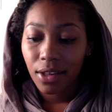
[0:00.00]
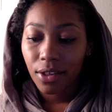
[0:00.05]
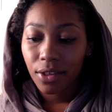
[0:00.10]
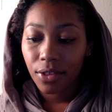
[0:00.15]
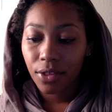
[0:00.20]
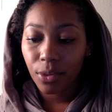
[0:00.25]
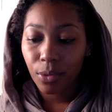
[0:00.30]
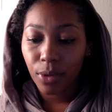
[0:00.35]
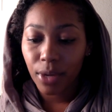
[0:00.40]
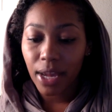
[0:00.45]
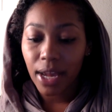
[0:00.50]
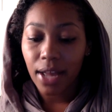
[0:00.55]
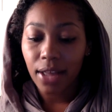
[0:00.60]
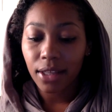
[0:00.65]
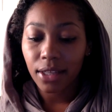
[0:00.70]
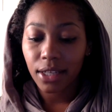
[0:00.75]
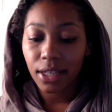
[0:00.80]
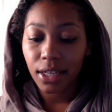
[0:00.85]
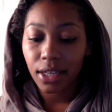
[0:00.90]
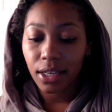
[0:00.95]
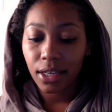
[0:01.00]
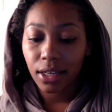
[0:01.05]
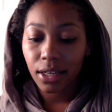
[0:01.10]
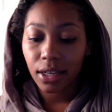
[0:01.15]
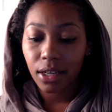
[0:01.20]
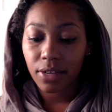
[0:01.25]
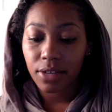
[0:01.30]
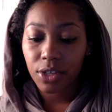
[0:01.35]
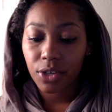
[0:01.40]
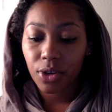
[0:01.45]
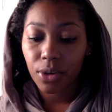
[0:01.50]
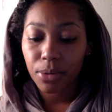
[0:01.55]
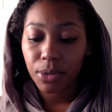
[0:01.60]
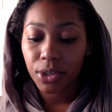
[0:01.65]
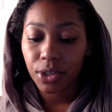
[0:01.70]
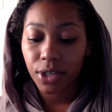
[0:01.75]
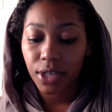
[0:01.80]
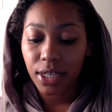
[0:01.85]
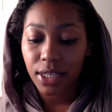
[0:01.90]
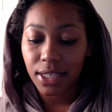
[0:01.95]
the reality of
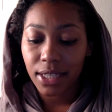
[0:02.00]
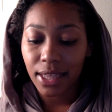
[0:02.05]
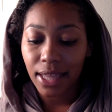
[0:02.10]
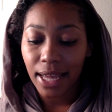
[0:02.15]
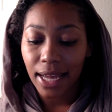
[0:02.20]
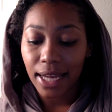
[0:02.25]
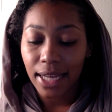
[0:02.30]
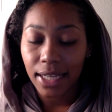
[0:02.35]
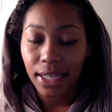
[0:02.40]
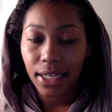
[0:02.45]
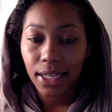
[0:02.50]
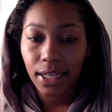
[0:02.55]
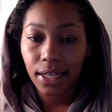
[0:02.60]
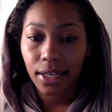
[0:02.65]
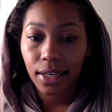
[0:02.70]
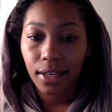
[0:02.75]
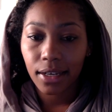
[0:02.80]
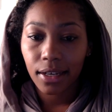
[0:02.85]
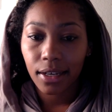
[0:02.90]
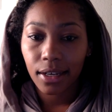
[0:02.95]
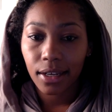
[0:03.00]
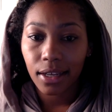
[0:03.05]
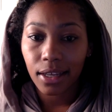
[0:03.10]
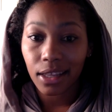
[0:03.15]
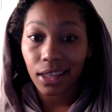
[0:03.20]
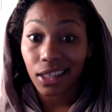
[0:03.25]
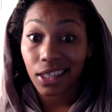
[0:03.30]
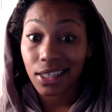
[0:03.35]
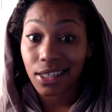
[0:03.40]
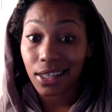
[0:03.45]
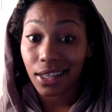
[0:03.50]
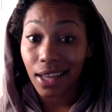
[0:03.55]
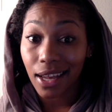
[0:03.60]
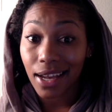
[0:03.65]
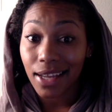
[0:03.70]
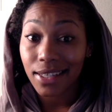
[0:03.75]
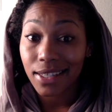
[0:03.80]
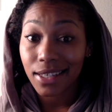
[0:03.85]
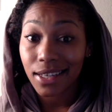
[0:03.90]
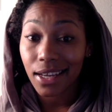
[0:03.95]
Scripture is that in this
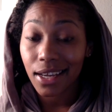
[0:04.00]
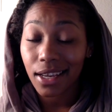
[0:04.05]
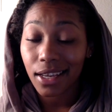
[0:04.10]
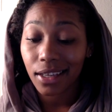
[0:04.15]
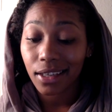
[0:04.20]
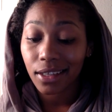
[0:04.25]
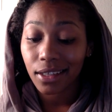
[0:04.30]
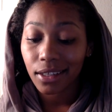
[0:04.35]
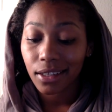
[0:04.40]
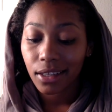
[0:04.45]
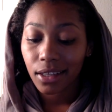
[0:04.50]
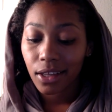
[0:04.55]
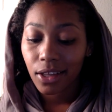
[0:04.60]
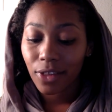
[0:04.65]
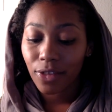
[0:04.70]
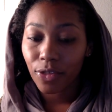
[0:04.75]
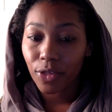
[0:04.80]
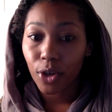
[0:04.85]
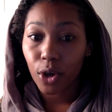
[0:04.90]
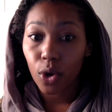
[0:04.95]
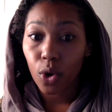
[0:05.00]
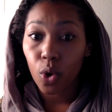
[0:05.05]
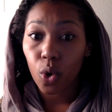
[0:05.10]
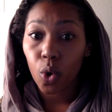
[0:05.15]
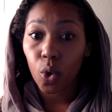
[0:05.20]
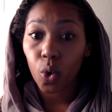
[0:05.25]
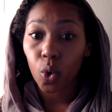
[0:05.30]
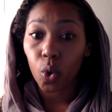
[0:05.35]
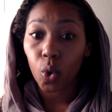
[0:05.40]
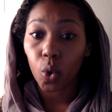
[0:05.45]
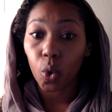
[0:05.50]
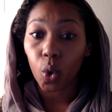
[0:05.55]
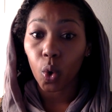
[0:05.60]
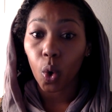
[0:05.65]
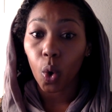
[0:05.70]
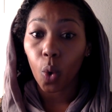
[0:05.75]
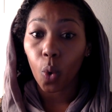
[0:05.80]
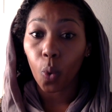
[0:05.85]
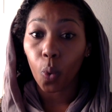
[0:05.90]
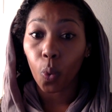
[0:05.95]
last day, the whole
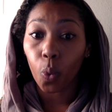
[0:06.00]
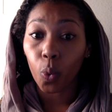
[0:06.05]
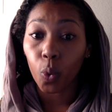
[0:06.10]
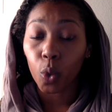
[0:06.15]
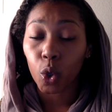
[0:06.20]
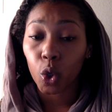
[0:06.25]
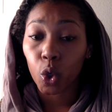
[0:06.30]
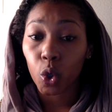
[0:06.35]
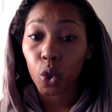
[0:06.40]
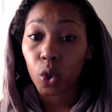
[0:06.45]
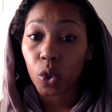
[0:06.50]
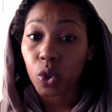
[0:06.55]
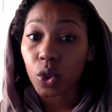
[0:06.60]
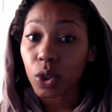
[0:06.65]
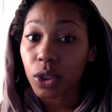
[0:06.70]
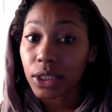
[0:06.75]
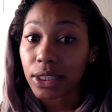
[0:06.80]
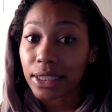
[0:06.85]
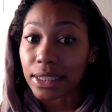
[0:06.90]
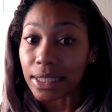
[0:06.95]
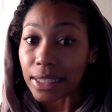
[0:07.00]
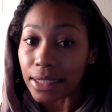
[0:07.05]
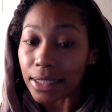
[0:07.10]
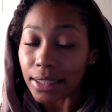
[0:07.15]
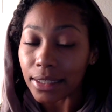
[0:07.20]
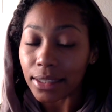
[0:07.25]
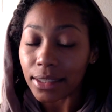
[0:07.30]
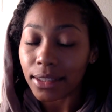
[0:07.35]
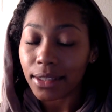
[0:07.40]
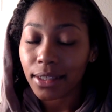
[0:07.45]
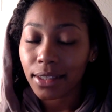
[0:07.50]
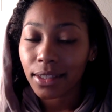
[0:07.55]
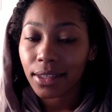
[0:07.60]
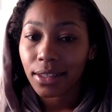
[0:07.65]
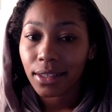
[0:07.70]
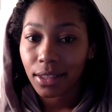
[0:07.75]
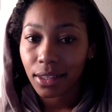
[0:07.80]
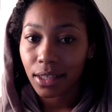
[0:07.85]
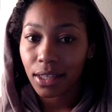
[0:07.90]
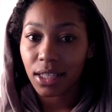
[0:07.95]
world
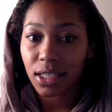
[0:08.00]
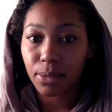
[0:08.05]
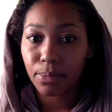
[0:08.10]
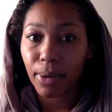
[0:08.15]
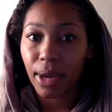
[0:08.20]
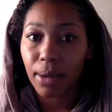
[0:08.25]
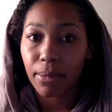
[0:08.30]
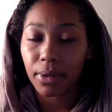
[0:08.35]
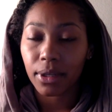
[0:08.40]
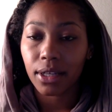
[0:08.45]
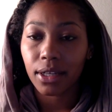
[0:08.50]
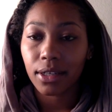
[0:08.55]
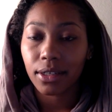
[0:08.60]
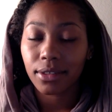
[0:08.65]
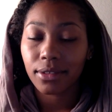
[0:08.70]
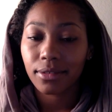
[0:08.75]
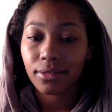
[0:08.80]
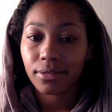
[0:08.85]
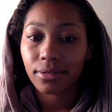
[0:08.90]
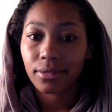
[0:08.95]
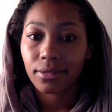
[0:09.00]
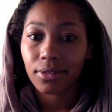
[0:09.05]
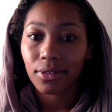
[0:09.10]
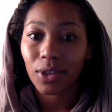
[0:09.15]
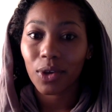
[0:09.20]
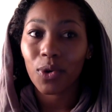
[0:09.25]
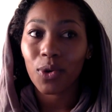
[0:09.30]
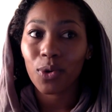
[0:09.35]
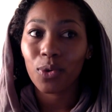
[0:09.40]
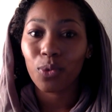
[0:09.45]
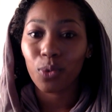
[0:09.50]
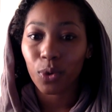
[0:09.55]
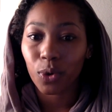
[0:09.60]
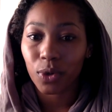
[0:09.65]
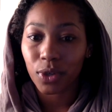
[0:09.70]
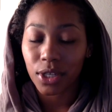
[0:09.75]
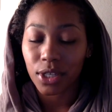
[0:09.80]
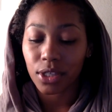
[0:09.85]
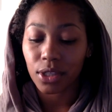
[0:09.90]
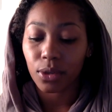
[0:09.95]
is Babylon. The whole
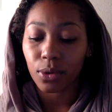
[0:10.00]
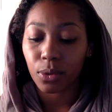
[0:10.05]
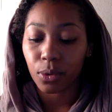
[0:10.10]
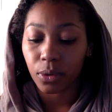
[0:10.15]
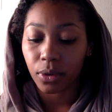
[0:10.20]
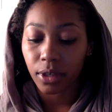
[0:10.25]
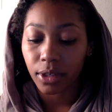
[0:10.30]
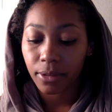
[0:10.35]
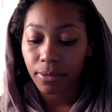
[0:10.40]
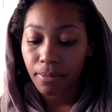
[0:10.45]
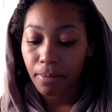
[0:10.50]
world is the whore.